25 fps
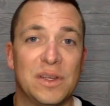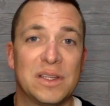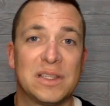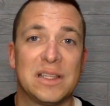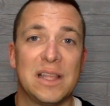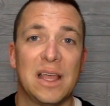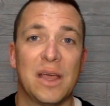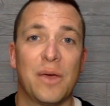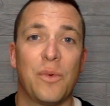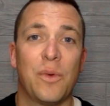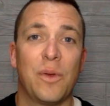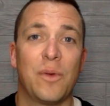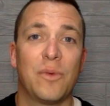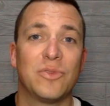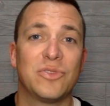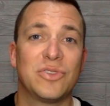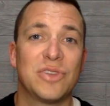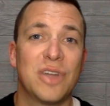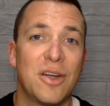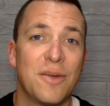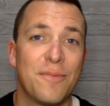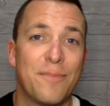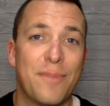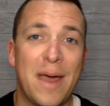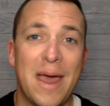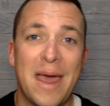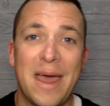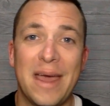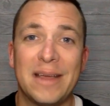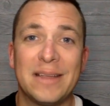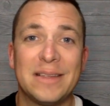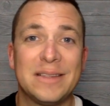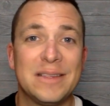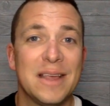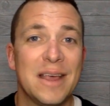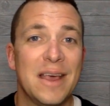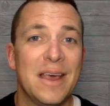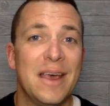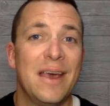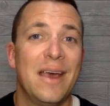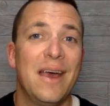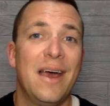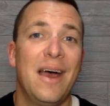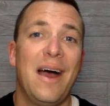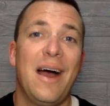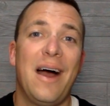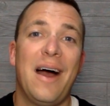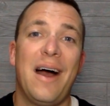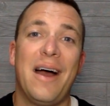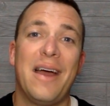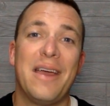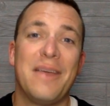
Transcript: us like we were dirtbags. Uh,